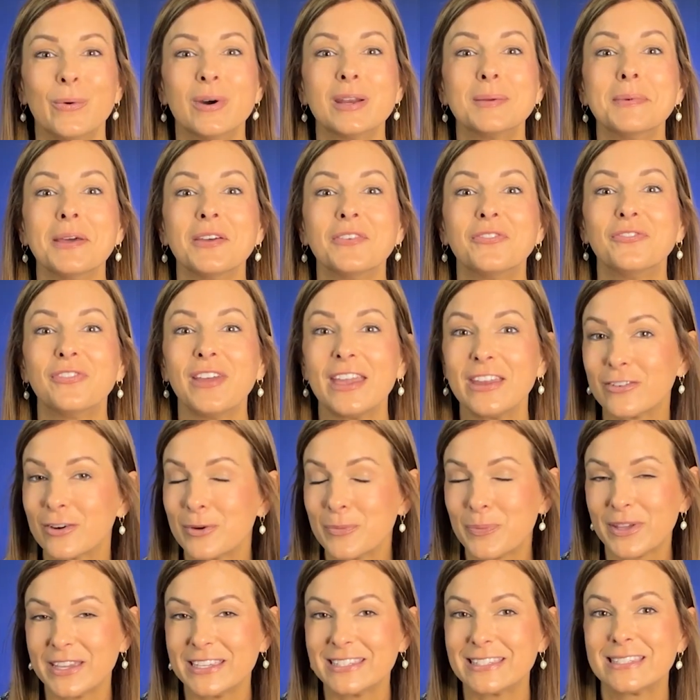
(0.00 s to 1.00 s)
One of my
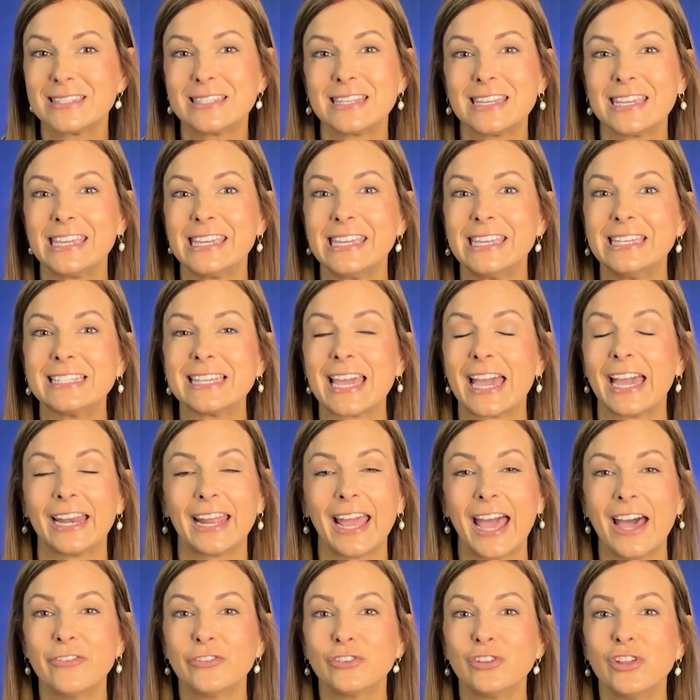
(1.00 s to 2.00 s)
favorite places to eat at
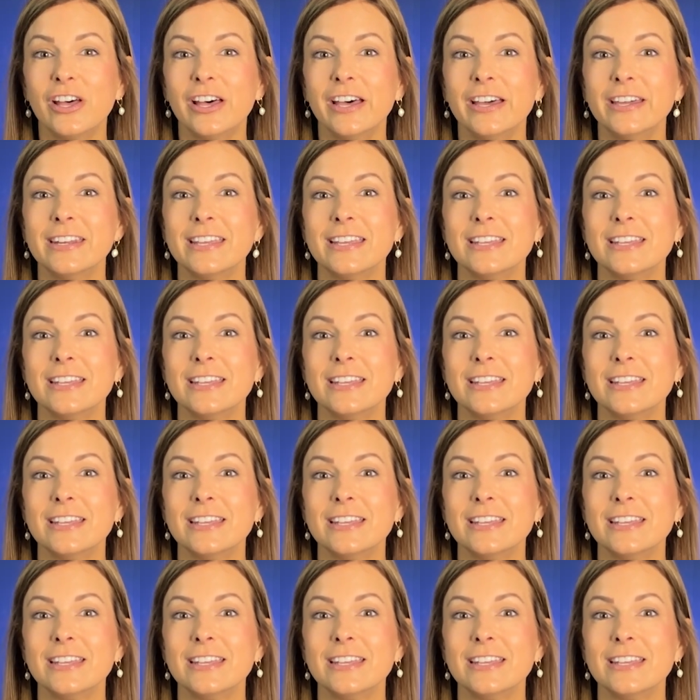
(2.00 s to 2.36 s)
Avalon